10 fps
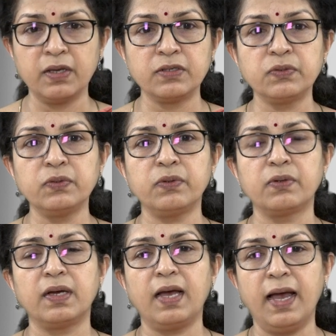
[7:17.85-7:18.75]
So,
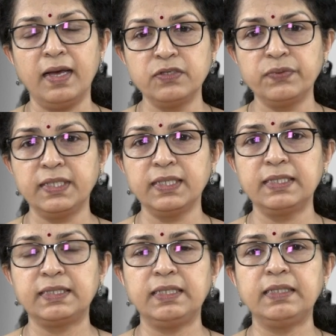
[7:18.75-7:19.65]
as we can
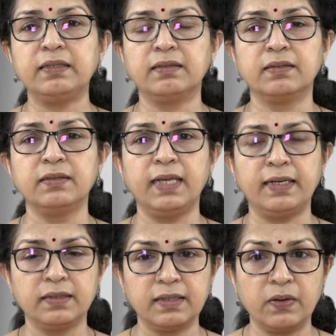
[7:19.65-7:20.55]
see here,
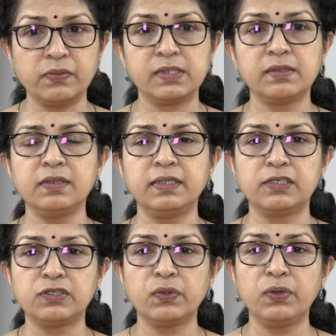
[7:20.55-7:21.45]
that the counselor
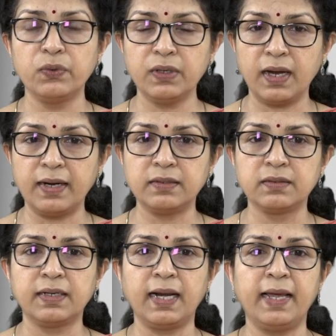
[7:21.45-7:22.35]
needs to look at
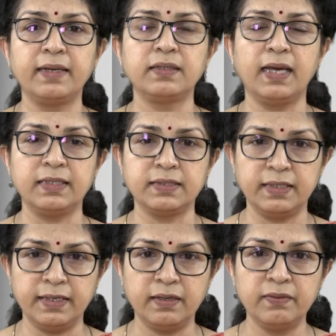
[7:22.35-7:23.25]
the client as
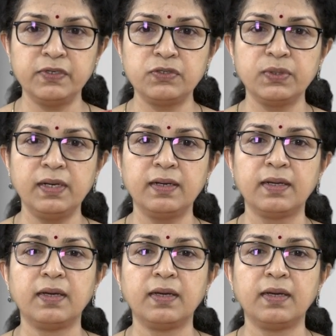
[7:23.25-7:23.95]
an individual,